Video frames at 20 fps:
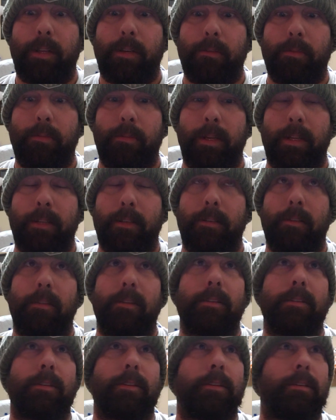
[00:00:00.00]
that would have
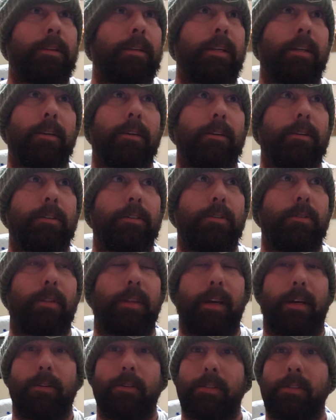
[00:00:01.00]
been year
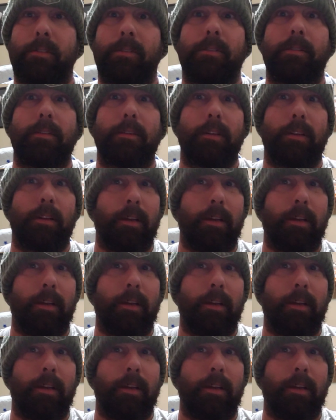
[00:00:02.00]
2000.